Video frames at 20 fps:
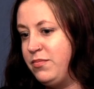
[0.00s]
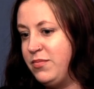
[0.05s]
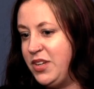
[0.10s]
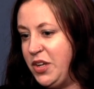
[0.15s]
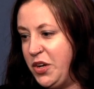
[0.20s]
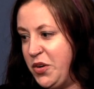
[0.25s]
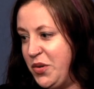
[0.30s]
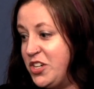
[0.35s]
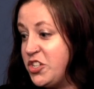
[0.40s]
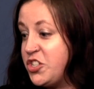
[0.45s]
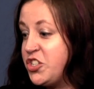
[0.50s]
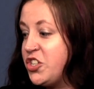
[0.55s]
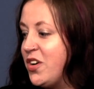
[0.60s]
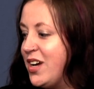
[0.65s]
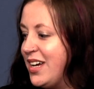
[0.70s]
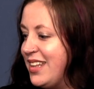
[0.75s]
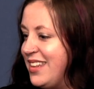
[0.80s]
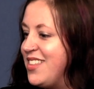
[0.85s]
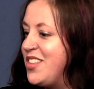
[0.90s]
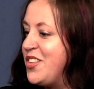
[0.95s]
you know,
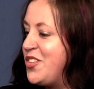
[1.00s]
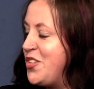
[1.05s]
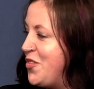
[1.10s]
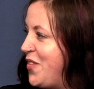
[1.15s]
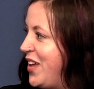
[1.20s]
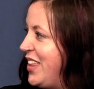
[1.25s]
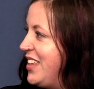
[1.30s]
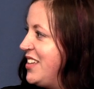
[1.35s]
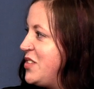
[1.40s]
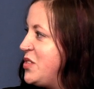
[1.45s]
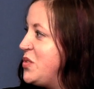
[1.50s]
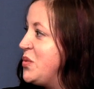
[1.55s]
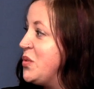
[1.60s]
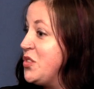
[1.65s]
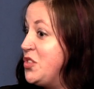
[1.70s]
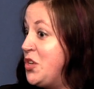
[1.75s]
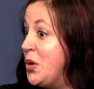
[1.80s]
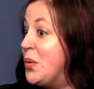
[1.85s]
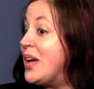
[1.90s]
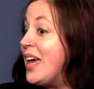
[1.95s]
ensuring that the surveillance tools
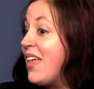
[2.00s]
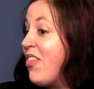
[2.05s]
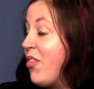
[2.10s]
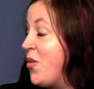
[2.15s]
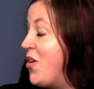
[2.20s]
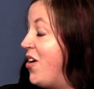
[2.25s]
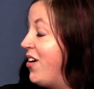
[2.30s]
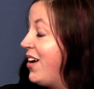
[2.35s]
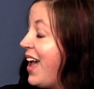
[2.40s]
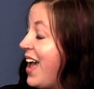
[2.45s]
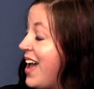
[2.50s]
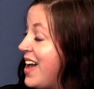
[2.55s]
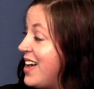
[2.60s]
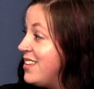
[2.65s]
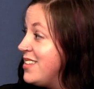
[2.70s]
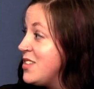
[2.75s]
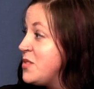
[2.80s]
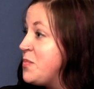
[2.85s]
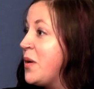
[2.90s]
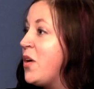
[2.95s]
don't get in the wrong
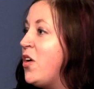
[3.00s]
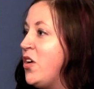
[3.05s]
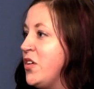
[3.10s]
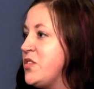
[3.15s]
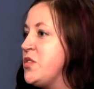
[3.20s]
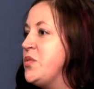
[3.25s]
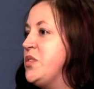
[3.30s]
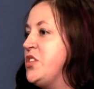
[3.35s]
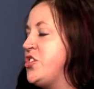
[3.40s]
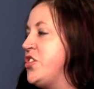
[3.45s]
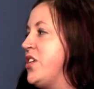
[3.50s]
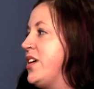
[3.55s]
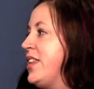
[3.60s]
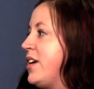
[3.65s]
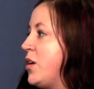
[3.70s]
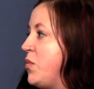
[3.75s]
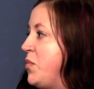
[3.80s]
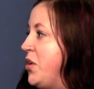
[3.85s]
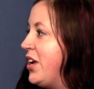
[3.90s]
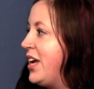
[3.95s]
hands, but also ensuring
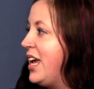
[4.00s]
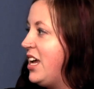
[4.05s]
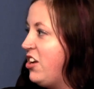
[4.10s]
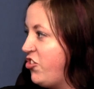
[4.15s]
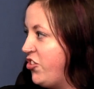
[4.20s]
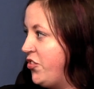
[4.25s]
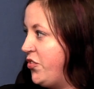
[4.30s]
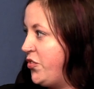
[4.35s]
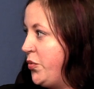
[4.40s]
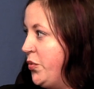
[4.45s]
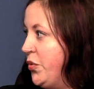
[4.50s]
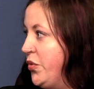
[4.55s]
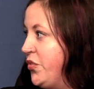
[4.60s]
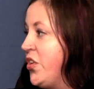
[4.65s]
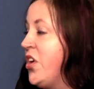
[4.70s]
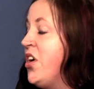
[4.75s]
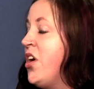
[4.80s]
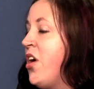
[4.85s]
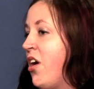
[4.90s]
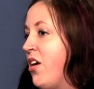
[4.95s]
that communications tools
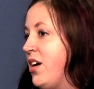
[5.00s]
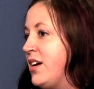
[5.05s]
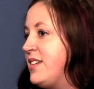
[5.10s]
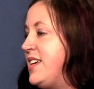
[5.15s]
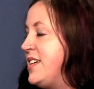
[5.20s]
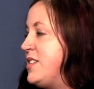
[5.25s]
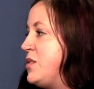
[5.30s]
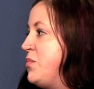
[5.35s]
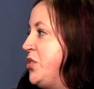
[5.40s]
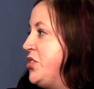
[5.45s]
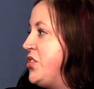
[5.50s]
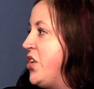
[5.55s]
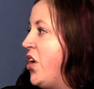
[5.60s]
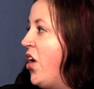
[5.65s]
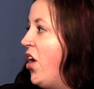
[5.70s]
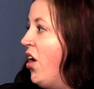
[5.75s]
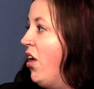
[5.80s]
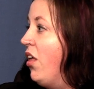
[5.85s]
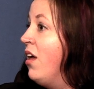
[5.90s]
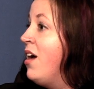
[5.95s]
are accessible to
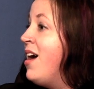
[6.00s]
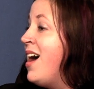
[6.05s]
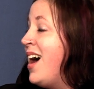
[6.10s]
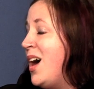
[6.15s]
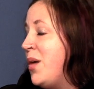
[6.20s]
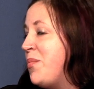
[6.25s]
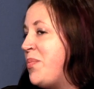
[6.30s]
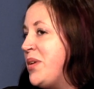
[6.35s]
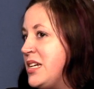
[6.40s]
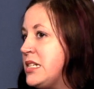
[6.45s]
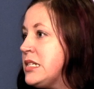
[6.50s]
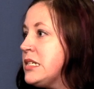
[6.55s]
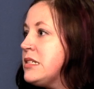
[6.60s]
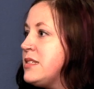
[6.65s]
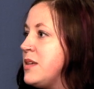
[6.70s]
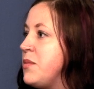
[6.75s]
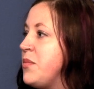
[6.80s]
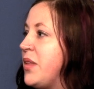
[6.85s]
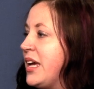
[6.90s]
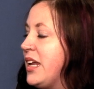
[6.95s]
all. Um, but it does
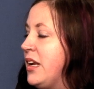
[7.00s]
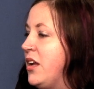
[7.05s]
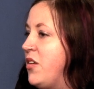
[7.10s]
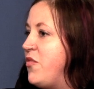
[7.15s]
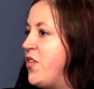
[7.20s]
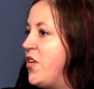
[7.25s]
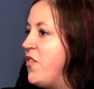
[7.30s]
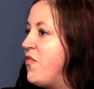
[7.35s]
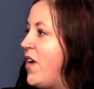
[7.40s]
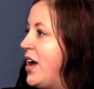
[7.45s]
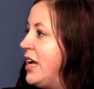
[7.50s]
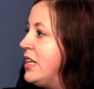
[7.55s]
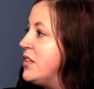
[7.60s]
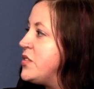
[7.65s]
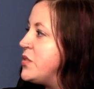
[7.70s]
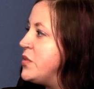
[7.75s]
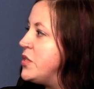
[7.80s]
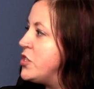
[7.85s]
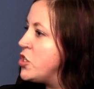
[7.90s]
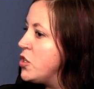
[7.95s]
seem like an unfair fight. And
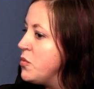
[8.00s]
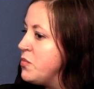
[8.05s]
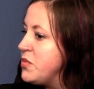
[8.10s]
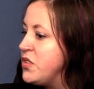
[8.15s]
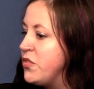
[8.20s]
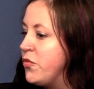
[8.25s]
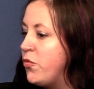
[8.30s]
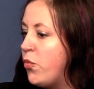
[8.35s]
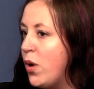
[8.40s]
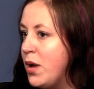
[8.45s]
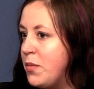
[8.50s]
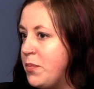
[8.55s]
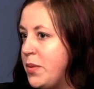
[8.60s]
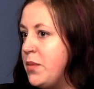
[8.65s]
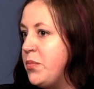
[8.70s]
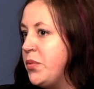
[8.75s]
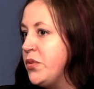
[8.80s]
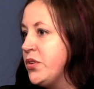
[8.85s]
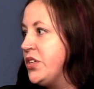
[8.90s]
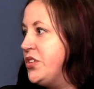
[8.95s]
so in terms of what
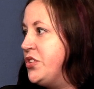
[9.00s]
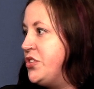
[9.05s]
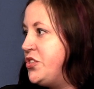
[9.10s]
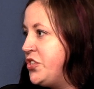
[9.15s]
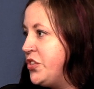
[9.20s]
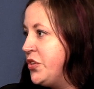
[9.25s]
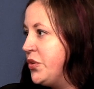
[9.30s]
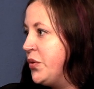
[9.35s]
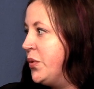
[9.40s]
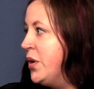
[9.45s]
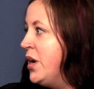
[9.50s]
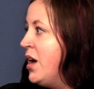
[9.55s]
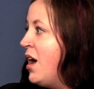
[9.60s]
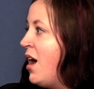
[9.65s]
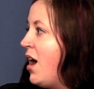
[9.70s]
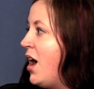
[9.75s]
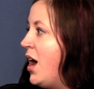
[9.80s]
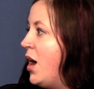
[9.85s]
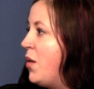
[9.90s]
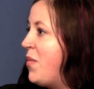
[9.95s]
people can do,
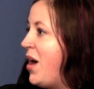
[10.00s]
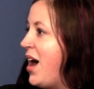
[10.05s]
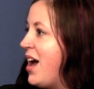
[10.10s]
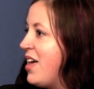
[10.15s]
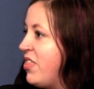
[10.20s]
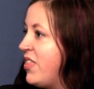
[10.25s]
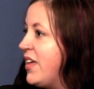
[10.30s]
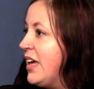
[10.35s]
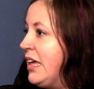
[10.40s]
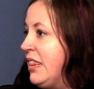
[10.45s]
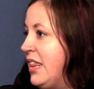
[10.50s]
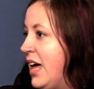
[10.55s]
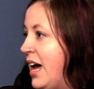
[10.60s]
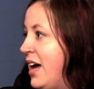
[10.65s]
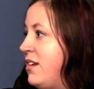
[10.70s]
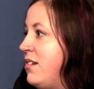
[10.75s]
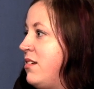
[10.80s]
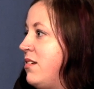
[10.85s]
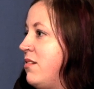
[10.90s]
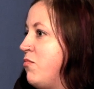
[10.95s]
um, I think
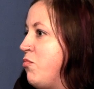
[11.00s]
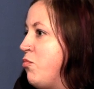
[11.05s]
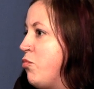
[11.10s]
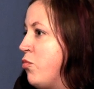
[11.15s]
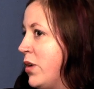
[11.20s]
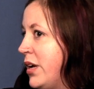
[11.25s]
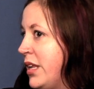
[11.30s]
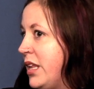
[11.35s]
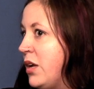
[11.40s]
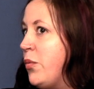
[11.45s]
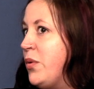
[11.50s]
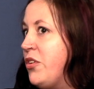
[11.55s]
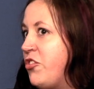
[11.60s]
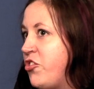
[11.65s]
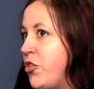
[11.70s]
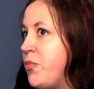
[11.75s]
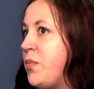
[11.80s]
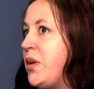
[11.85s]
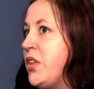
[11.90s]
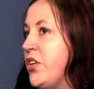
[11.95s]
that really we
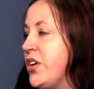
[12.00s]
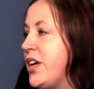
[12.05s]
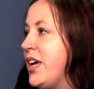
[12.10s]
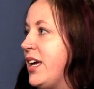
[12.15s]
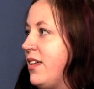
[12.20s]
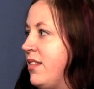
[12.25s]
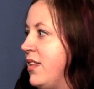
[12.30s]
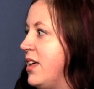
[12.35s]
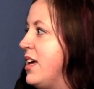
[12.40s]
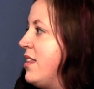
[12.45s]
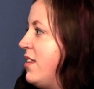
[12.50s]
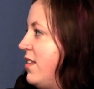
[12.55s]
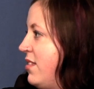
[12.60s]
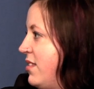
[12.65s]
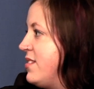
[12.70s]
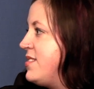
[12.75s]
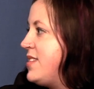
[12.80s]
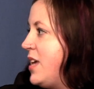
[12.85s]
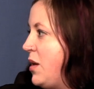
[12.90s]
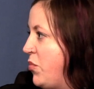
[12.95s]
should be looking at
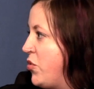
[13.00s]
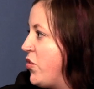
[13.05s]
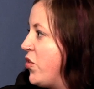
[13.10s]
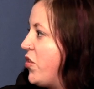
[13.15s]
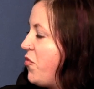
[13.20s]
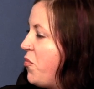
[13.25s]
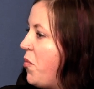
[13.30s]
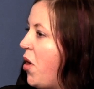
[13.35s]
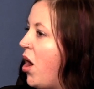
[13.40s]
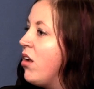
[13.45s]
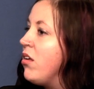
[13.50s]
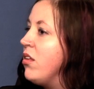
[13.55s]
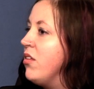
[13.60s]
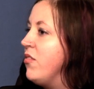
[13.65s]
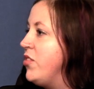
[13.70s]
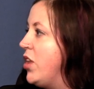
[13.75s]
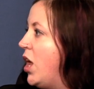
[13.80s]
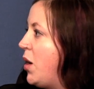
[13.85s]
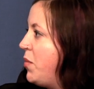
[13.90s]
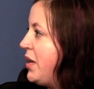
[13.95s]
the same sort of model
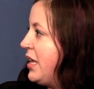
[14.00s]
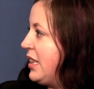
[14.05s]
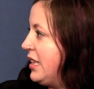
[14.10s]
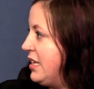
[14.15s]
of lobbying